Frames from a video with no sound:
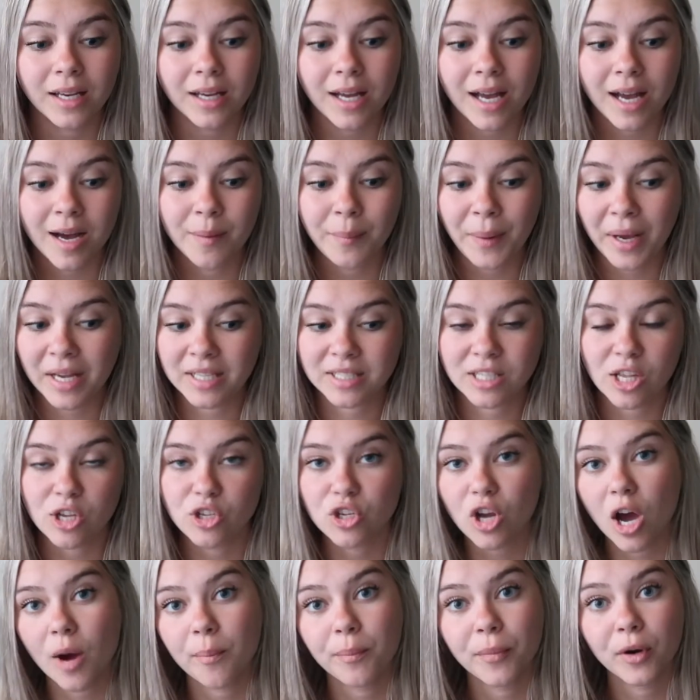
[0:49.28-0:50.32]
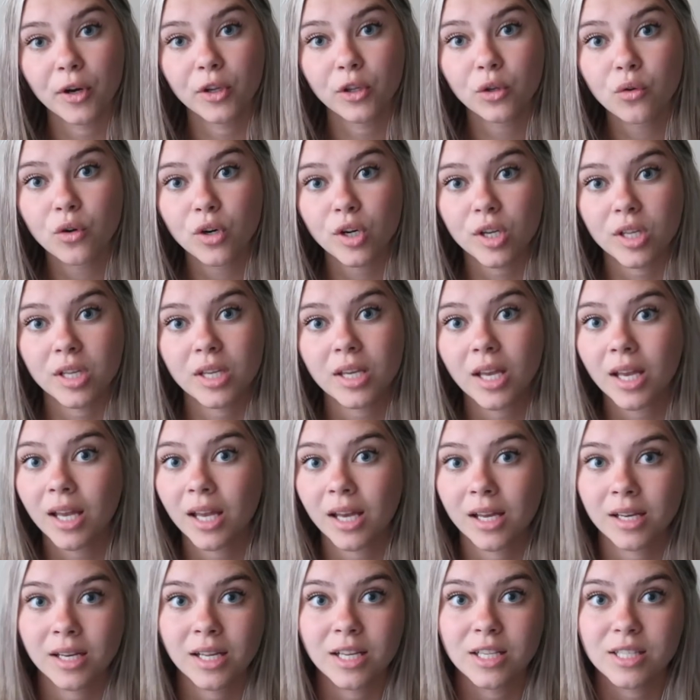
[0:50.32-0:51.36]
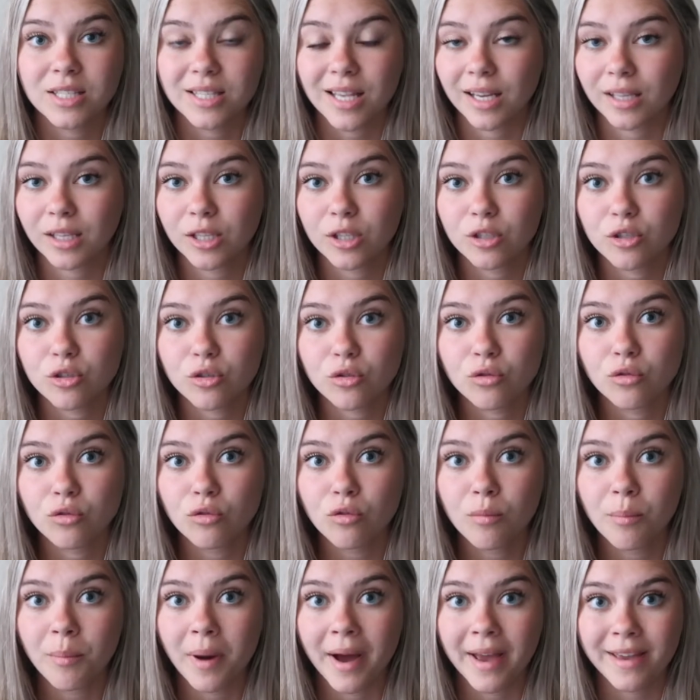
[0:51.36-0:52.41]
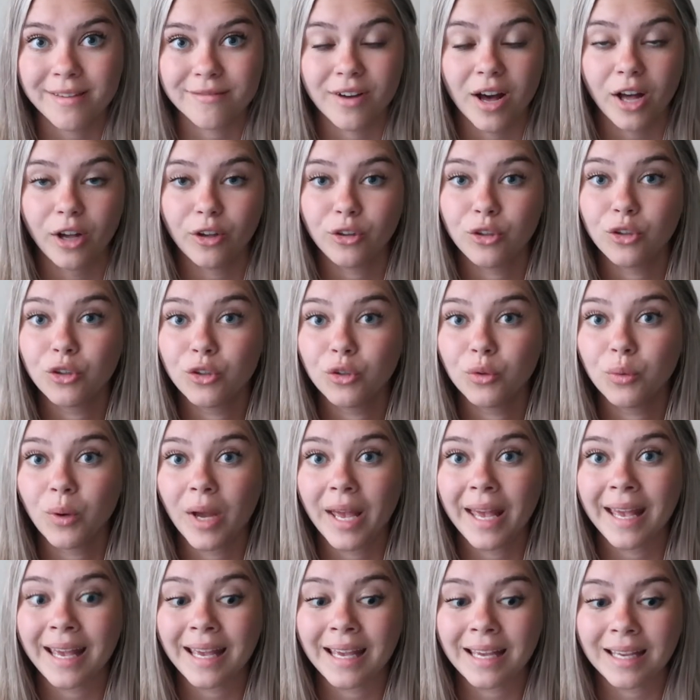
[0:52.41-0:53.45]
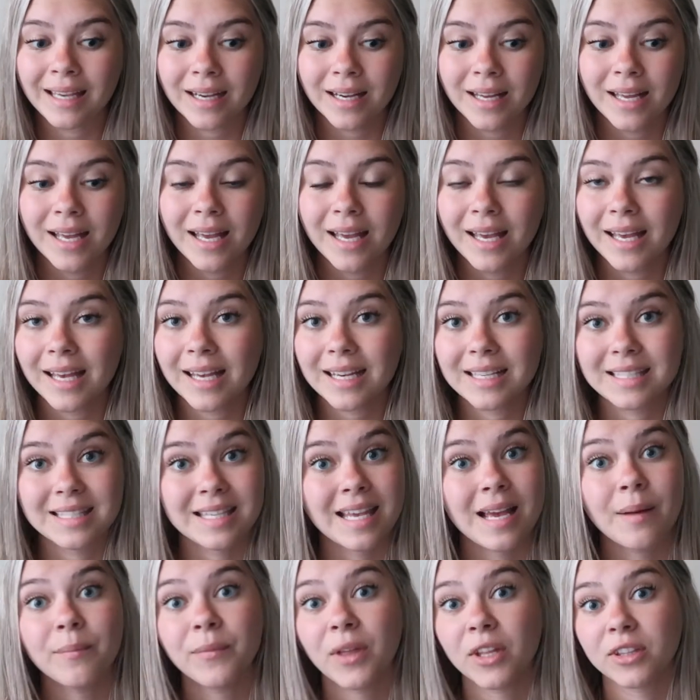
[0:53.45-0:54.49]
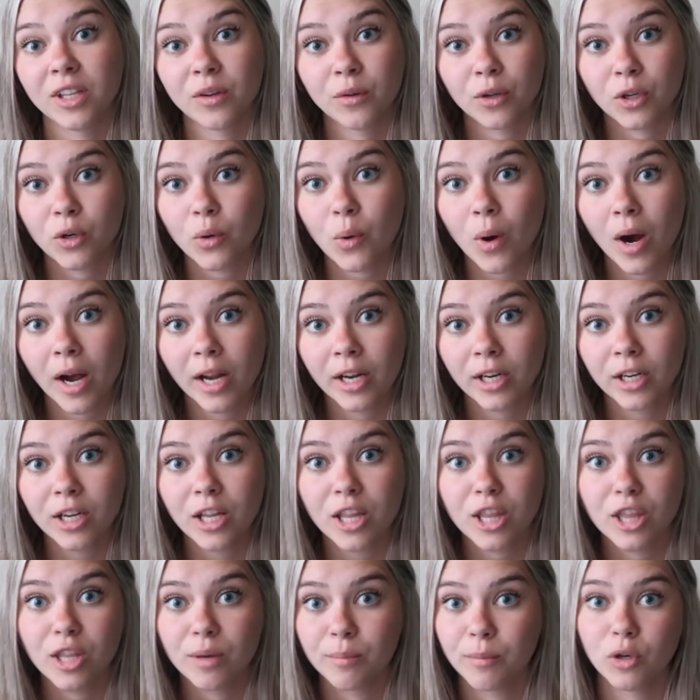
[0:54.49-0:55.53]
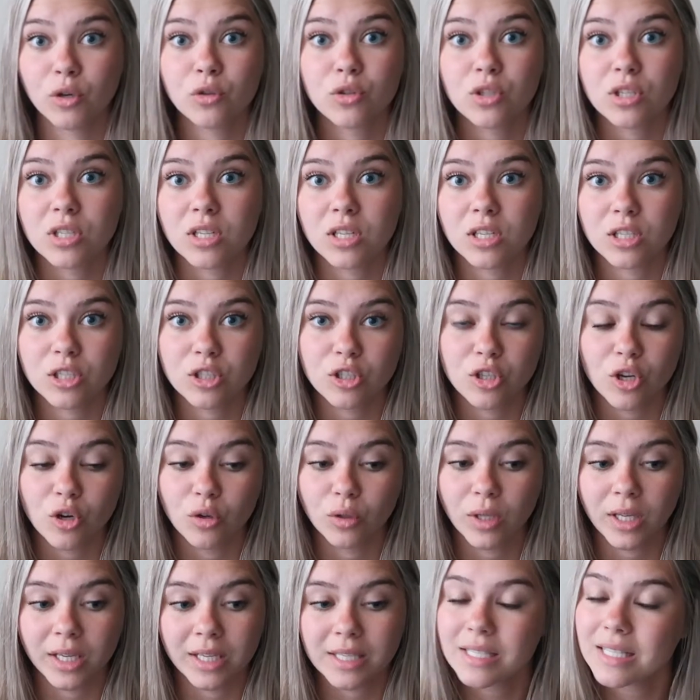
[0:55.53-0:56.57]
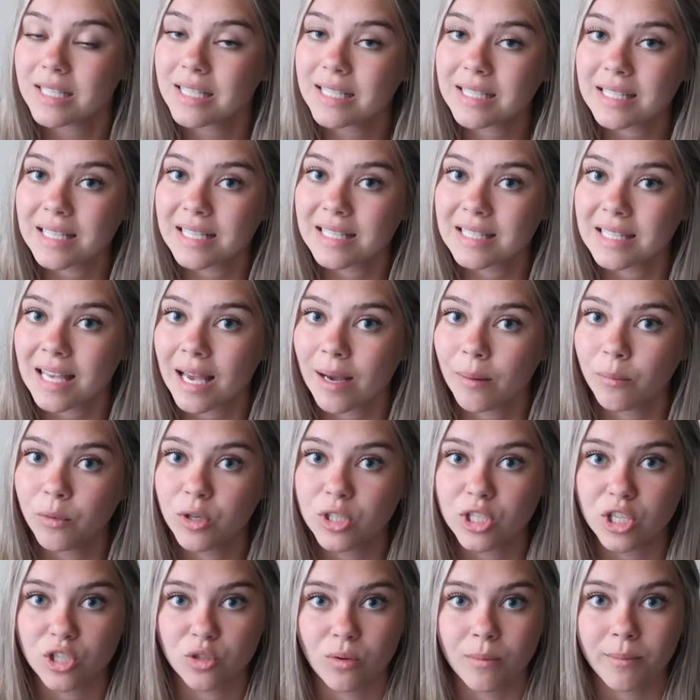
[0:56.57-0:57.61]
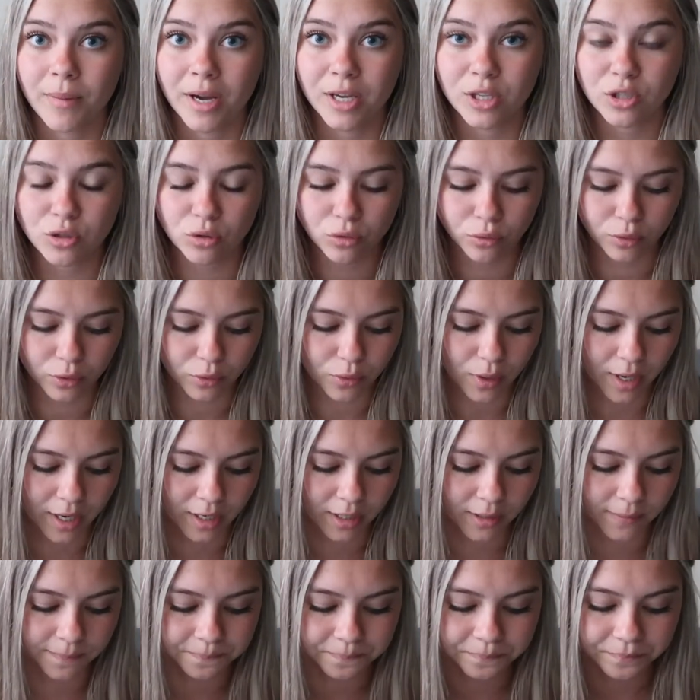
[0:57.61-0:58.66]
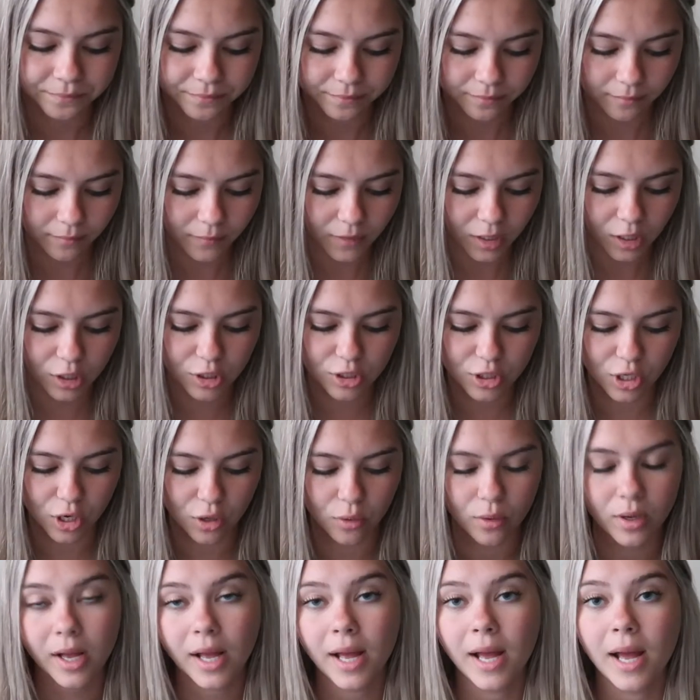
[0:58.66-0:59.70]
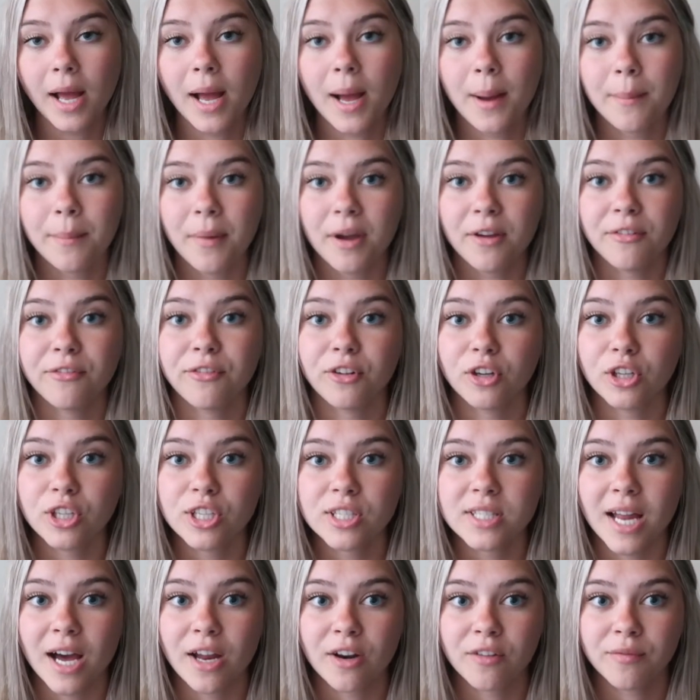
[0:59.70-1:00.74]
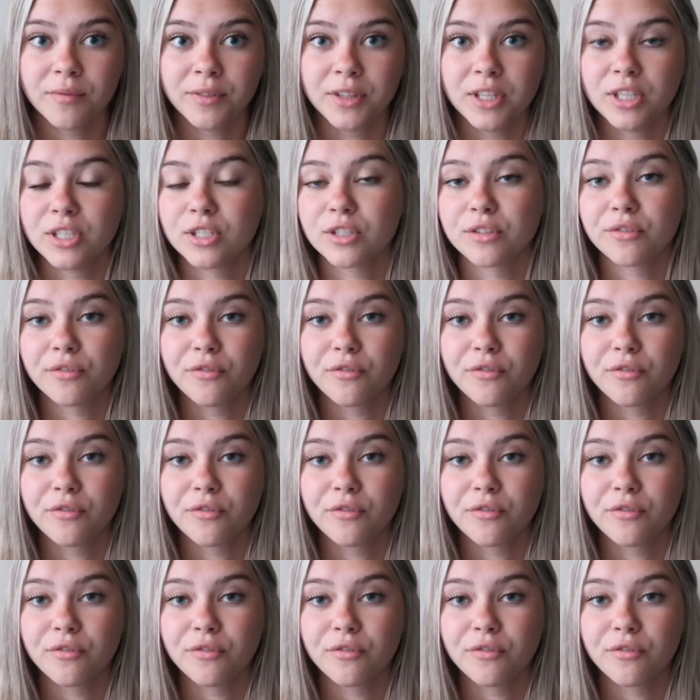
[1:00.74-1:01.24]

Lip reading: as a top priority, and a second school might value a exam that they require the most. So like a TEAS exam, which is what my school required. So my first, out of these